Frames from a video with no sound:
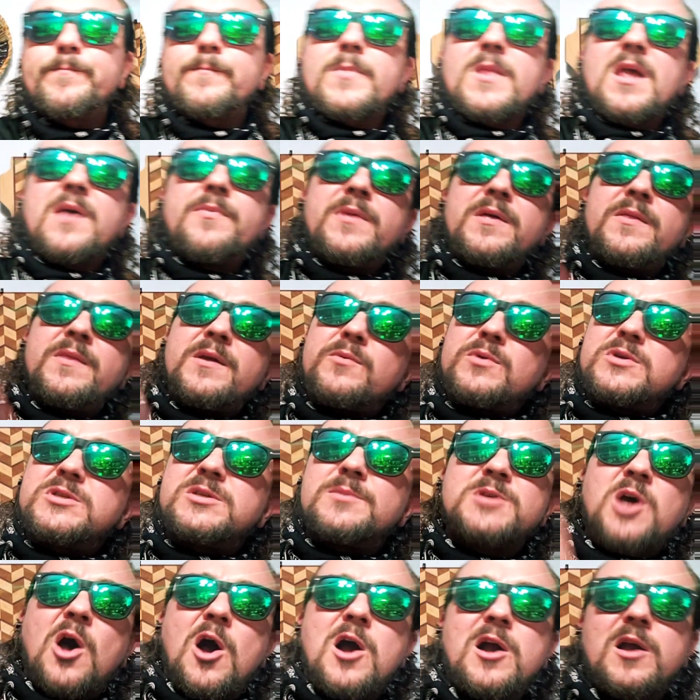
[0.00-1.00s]
And then there was some
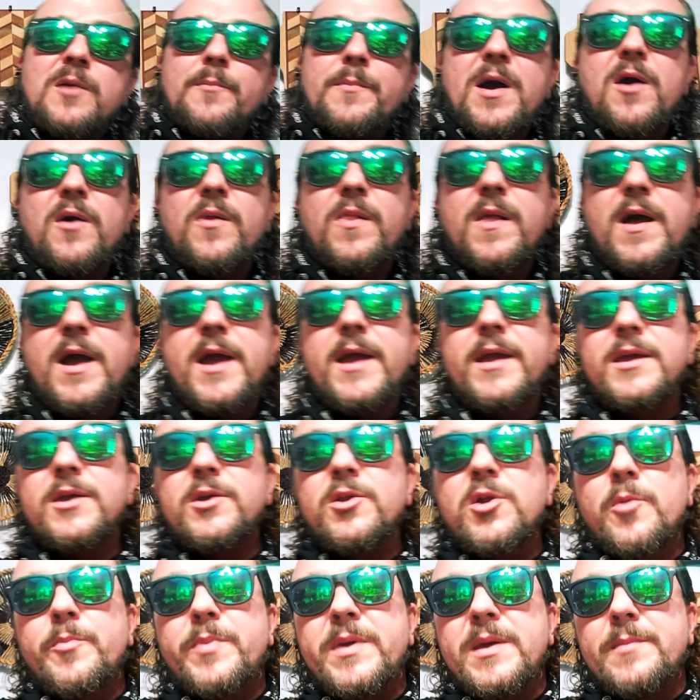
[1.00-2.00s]
talk about like, you
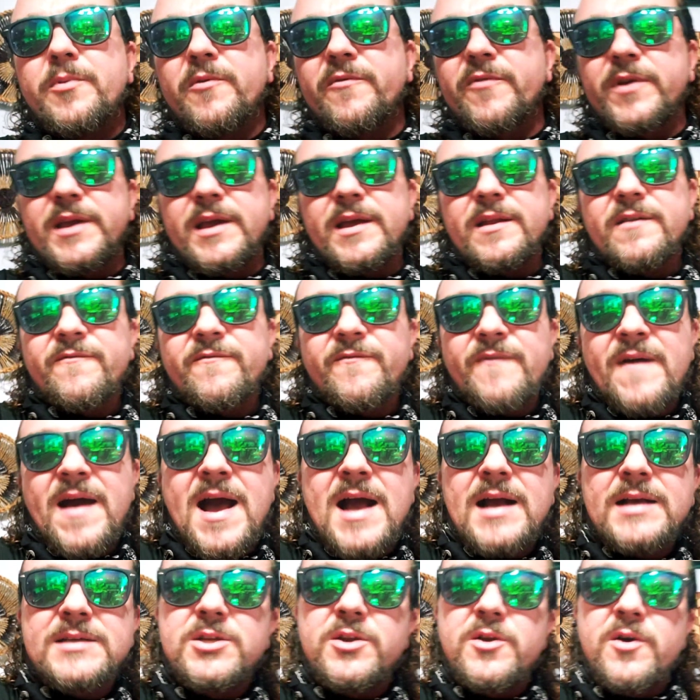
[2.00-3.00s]
know, people forgetting
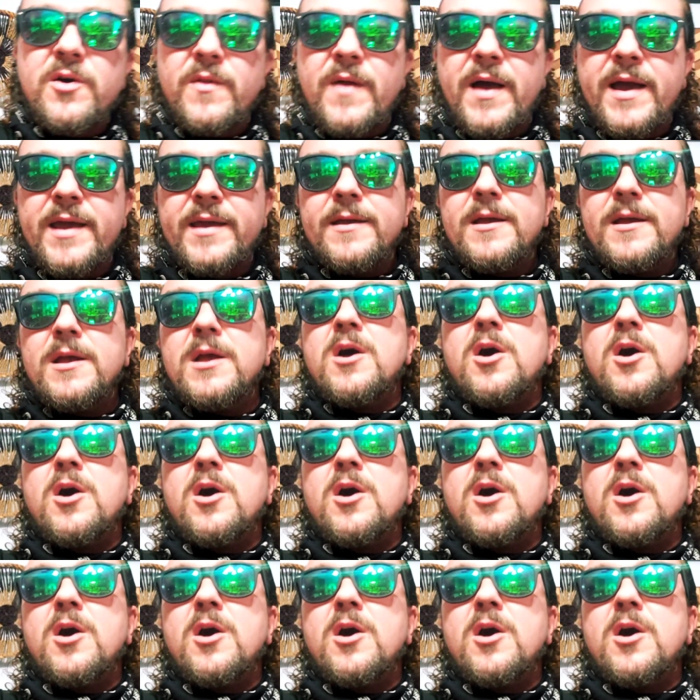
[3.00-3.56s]
facts, you know, like,